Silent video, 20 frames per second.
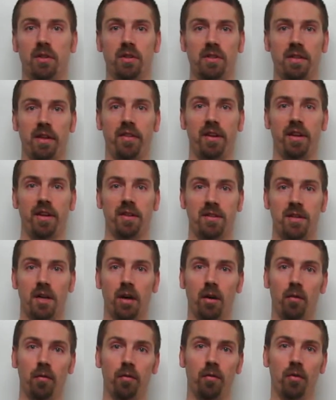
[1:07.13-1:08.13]
because I think it's
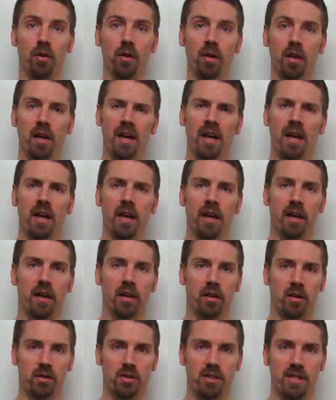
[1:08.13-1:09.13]
helpful in
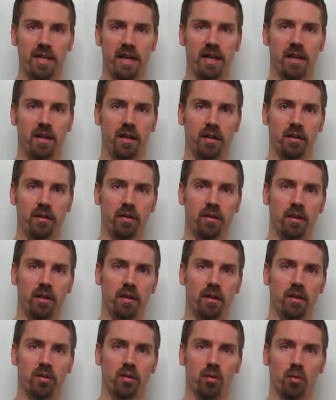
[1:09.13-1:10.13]
understanding the